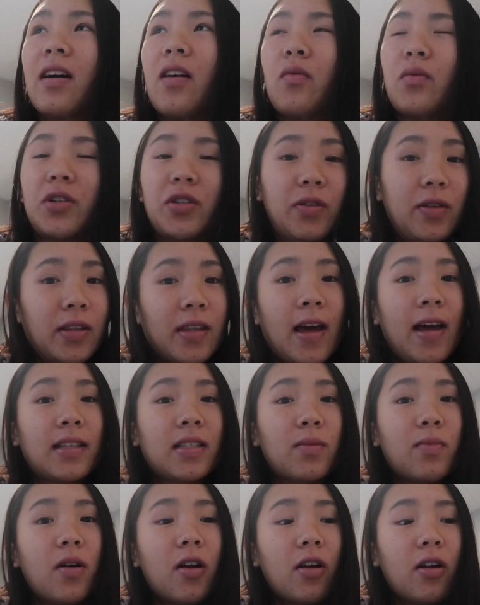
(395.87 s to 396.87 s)
we're doing that
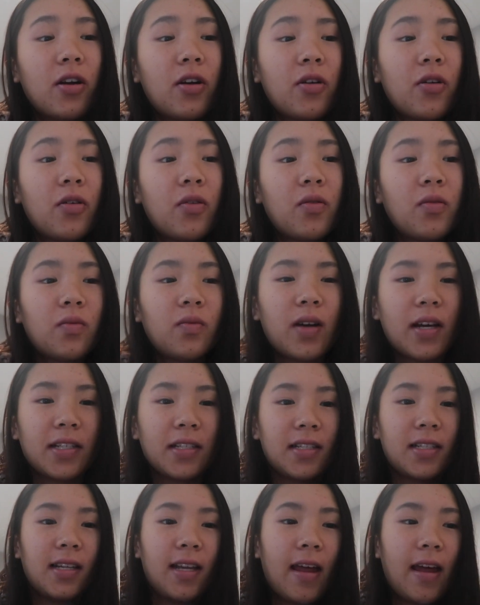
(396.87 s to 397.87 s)
tomorrow, as
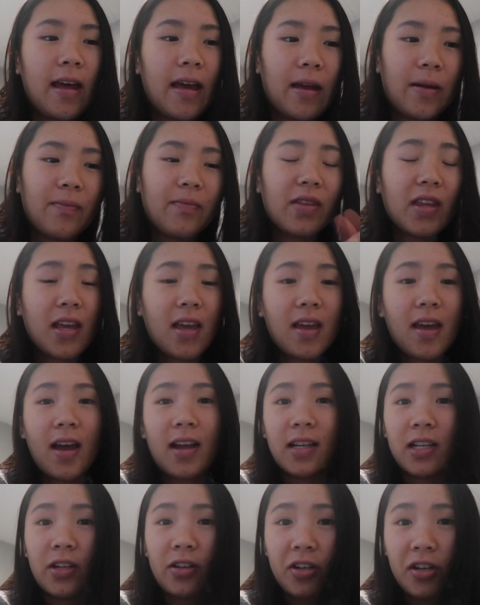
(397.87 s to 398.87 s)
in today,
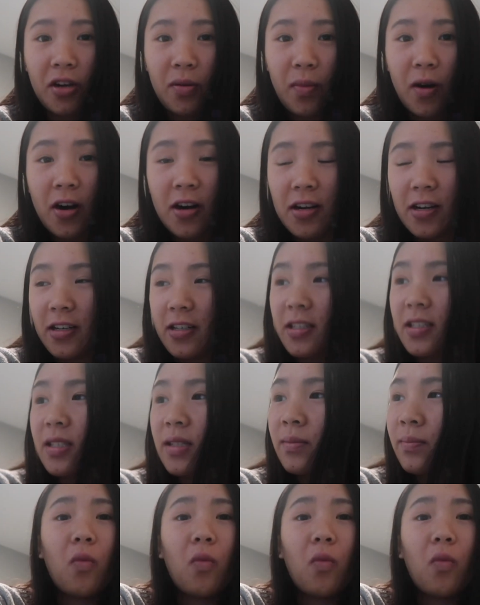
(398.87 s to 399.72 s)
and here are your partners.